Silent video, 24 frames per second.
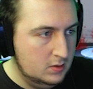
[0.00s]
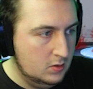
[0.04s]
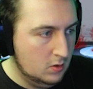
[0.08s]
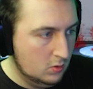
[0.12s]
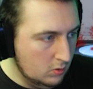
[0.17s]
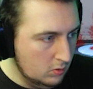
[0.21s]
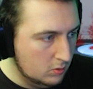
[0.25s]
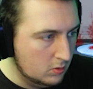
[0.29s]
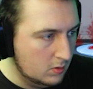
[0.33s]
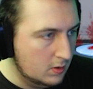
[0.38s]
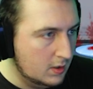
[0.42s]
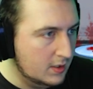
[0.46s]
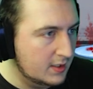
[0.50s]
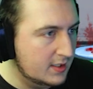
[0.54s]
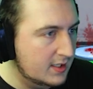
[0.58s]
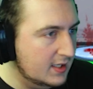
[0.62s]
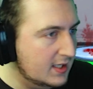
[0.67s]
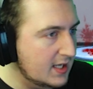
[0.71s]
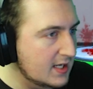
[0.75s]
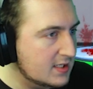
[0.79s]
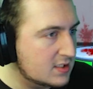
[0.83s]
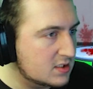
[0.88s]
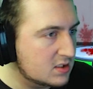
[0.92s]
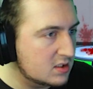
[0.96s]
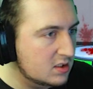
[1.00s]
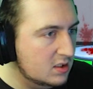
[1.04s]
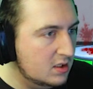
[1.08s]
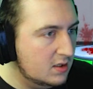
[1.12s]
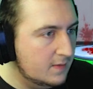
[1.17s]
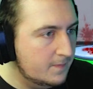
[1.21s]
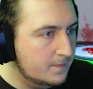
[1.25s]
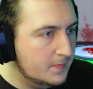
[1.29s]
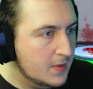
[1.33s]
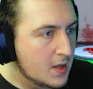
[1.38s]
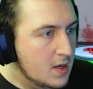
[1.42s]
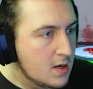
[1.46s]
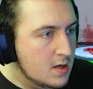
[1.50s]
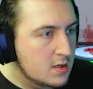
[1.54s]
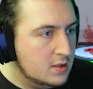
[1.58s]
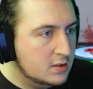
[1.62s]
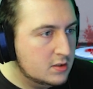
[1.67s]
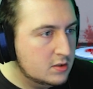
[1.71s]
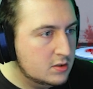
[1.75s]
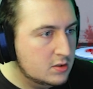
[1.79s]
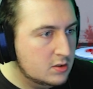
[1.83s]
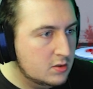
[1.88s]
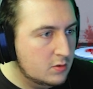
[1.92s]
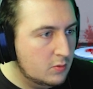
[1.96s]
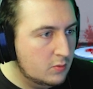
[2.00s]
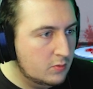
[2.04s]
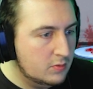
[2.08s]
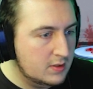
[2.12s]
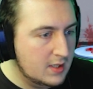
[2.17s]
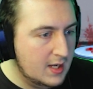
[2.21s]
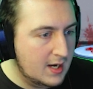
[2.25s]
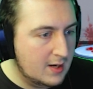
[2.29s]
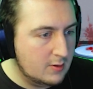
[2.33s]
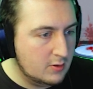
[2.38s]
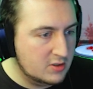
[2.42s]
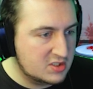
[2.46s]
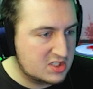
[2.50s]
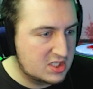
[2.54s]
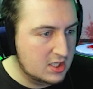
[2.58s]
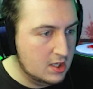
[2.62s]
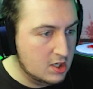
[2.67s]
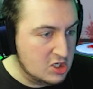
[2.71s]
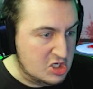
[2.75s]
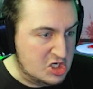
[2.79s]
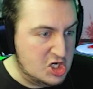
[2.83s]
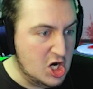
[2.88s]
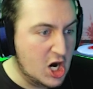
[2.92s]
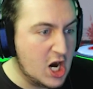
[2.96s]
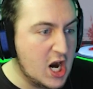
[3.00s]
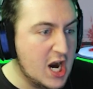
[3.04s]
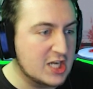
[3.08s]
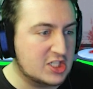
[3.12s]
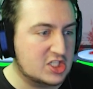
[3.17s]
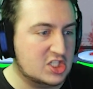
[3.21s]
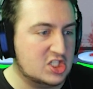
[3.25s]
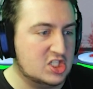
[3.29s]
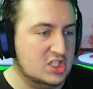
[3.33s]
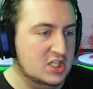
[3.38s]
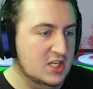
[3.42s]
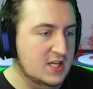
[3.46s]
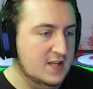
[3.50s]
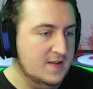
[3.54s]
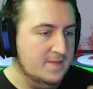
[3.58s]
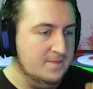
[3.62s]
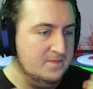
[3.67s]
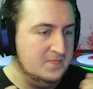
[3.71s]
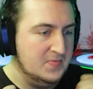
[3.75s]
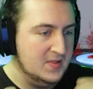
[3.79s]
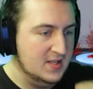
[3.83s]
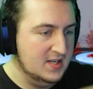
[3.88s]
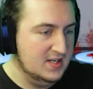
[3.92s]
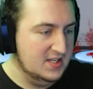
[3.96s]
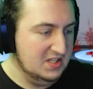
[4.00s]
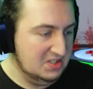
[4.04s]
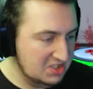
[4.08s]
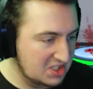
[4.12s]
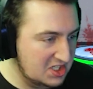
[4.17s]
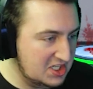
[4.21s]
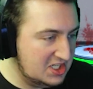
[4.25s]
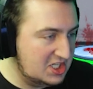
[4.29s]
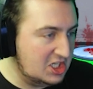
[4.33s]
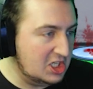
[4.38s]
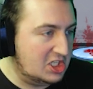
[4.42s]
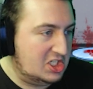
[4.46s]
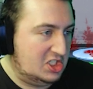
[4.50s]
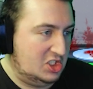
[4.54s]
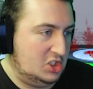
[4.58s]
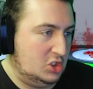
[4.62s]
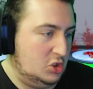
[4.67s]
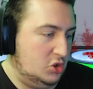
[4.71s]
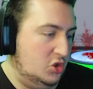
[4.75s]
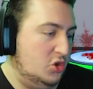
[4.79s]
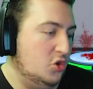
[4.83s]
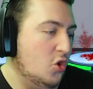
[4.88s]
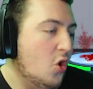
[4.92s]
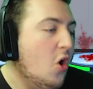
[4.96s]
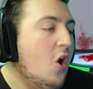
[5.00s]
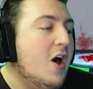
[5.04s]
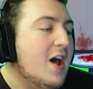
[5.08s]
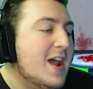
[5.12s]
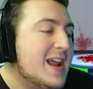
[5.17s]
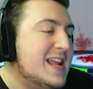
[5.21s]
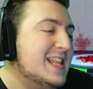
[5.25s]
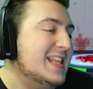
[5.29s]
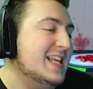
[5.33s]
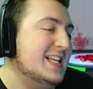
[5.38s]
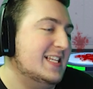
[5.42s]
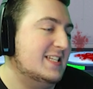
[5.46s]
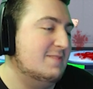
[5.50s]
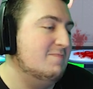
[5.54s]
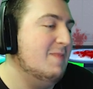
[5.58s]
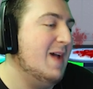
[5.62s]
Oh, I could get. Yes. Just try this,